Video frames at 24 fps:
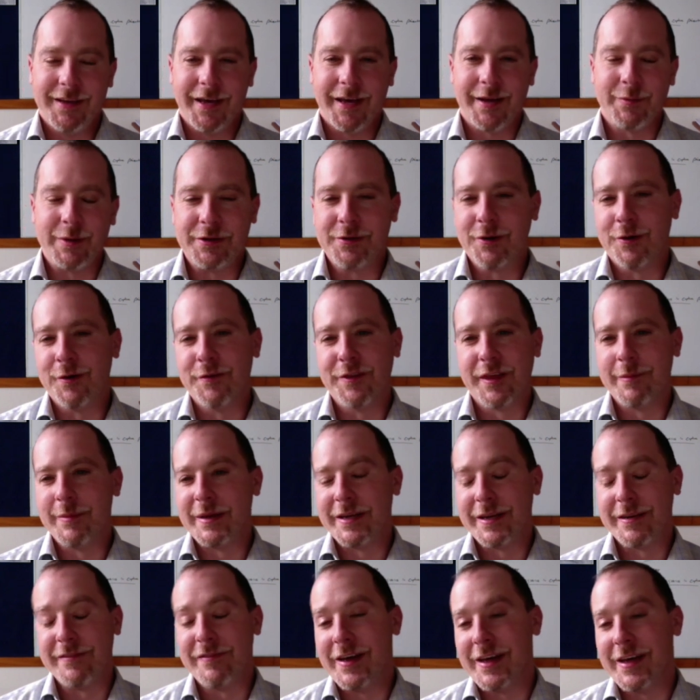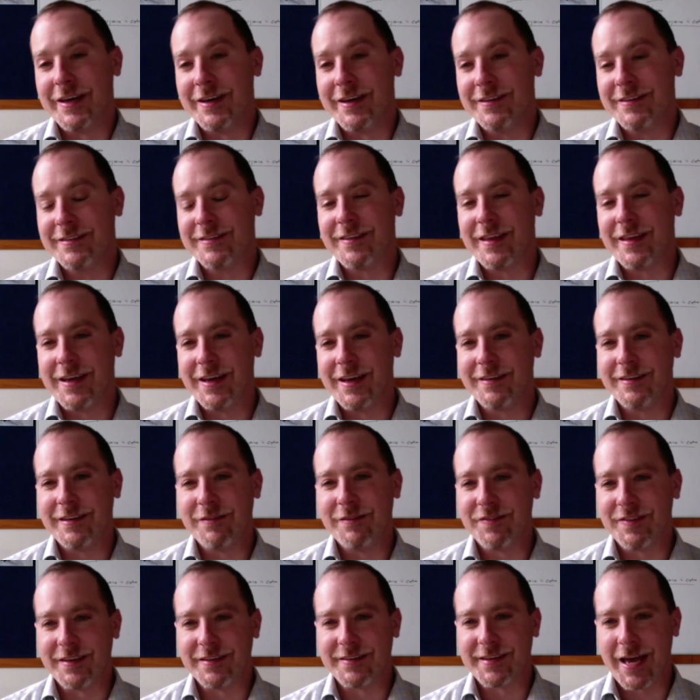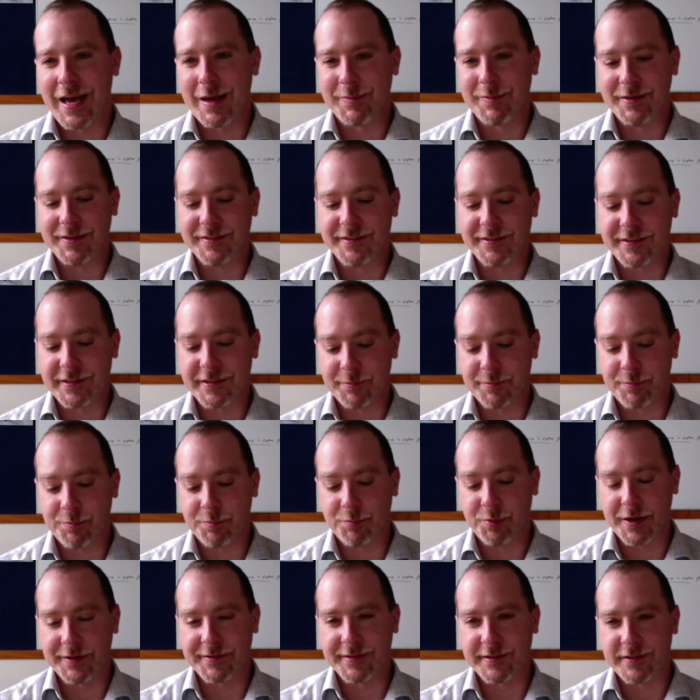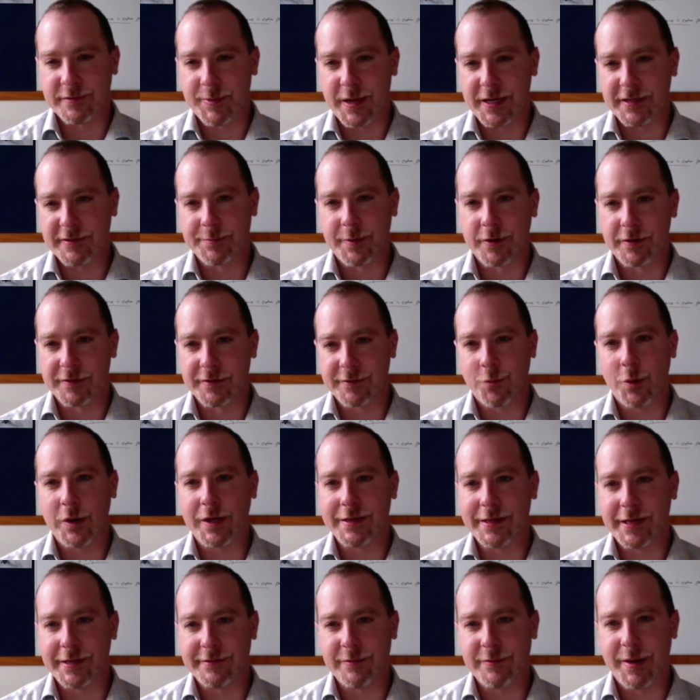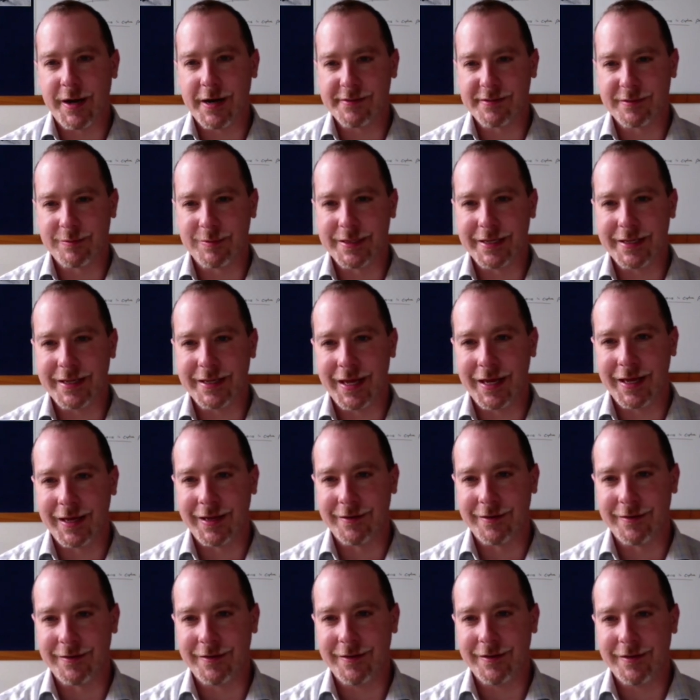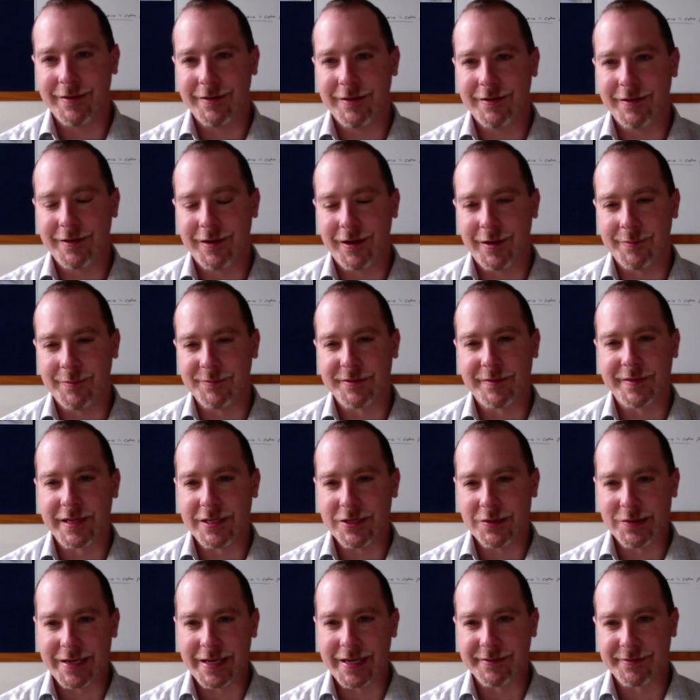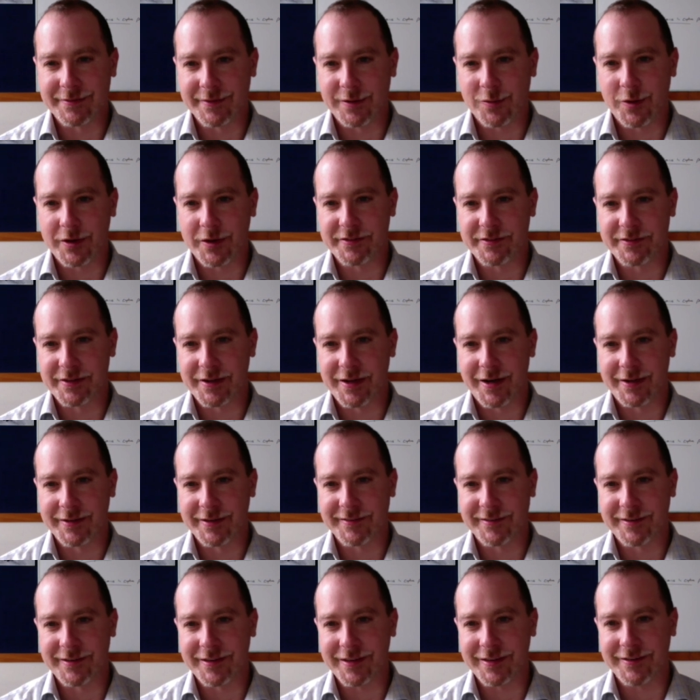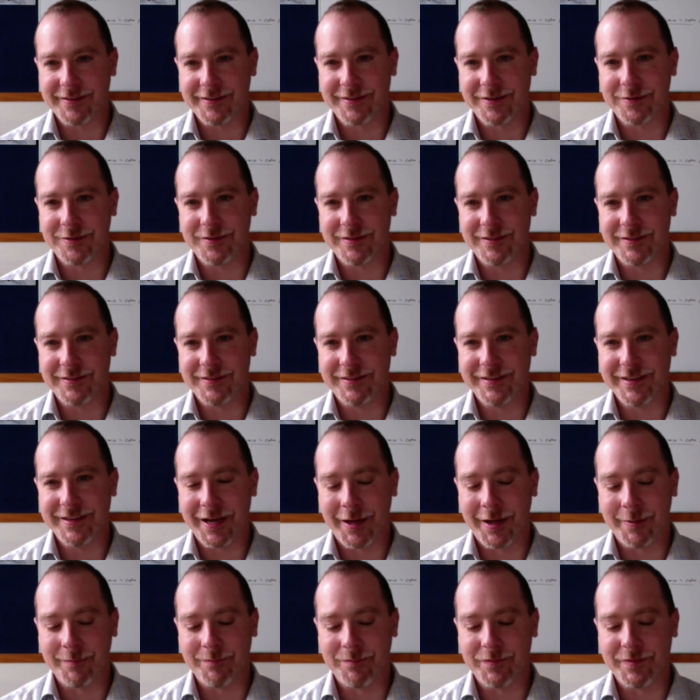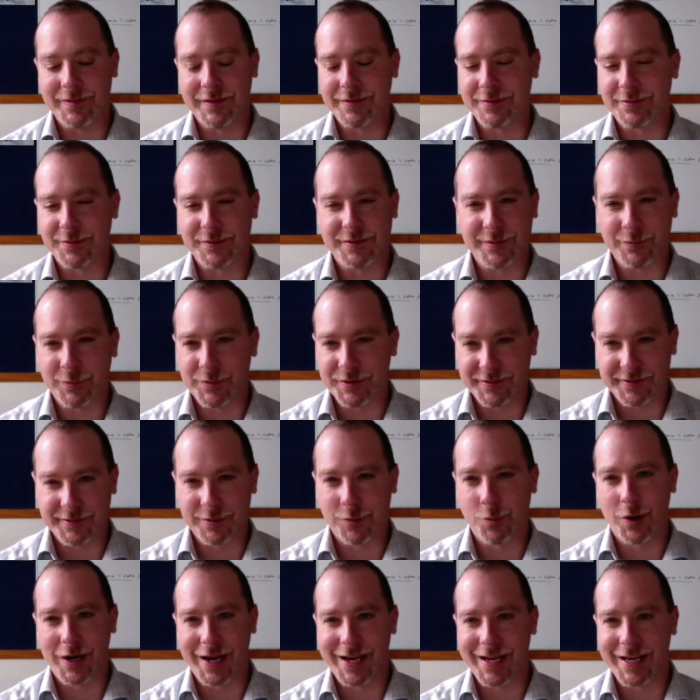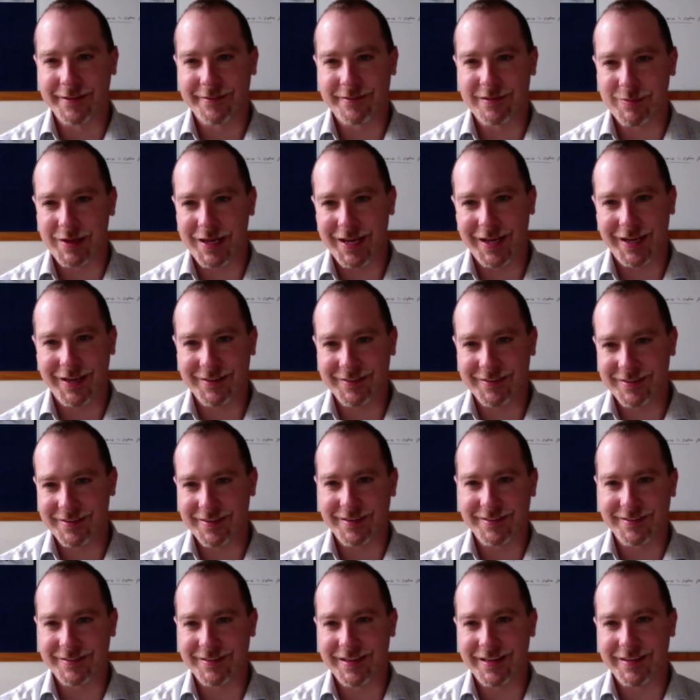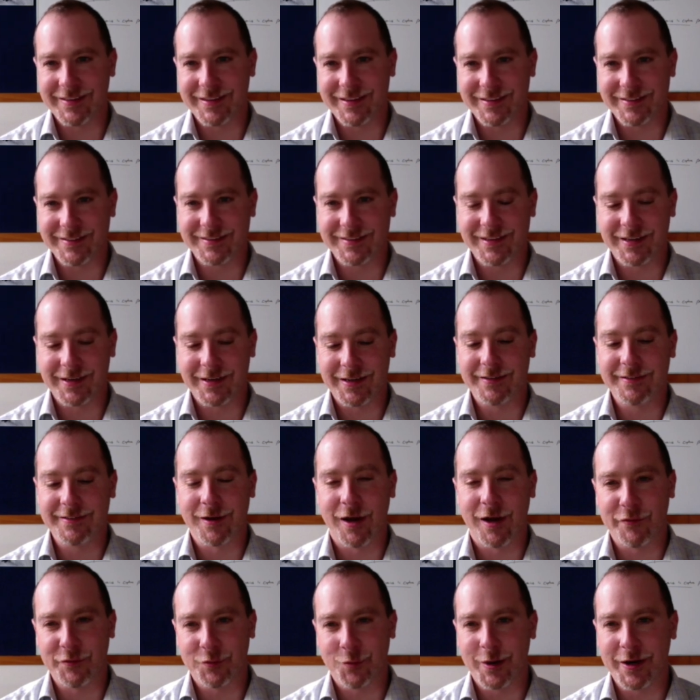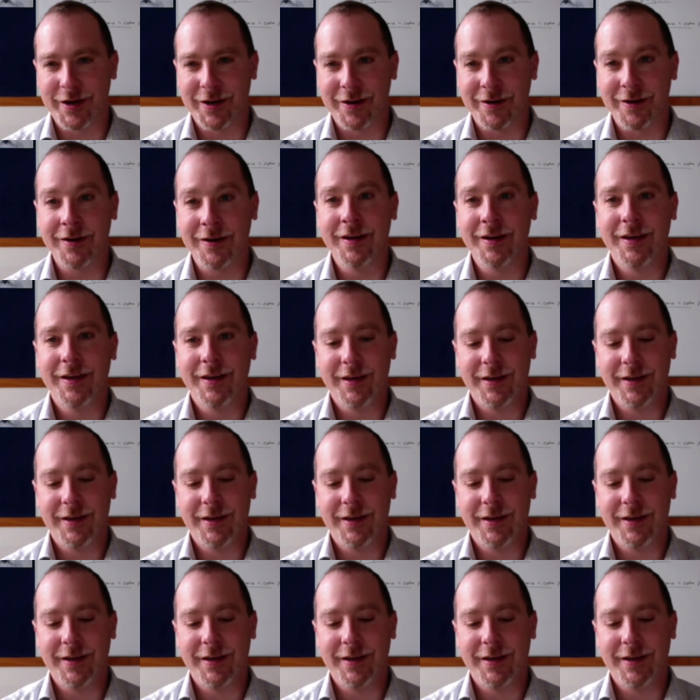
And we told them in advance that if this happens, just press the space bar as quickly as you possibly can so that you can answer the question honestly. So we're still working out some kinks in this software.